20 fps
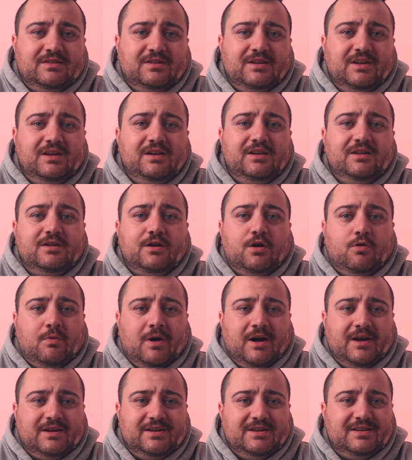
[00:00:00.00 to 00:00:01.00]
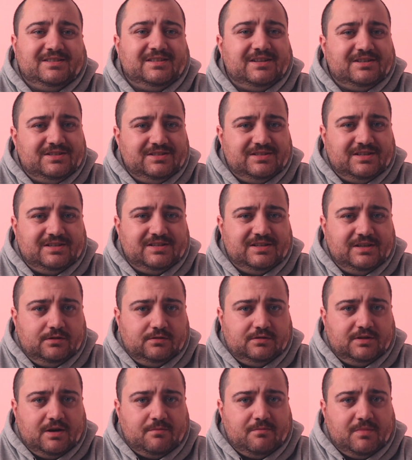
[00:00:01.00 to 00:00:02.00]
in a way such as a single
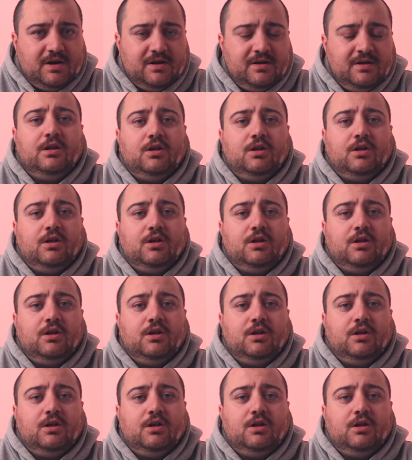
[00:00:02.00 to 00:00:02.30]
number